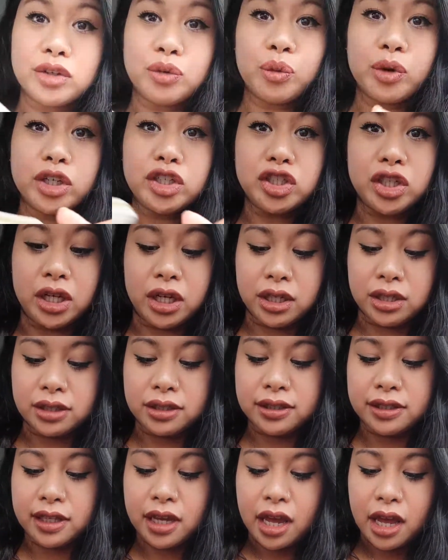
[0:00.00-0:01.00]
can wear
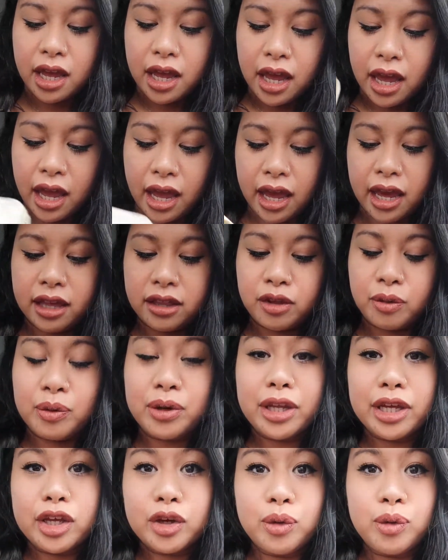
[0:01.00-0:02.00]
jeans and they were
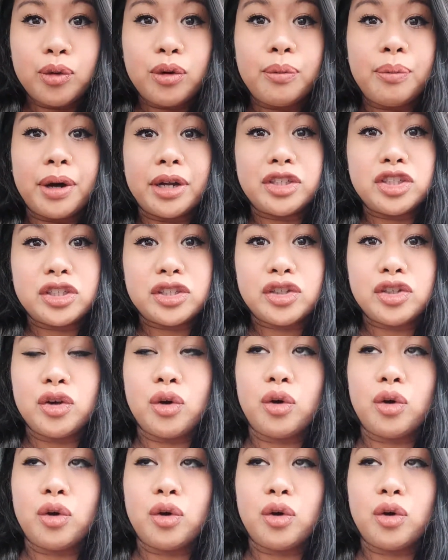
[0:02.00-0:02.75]
like cool but just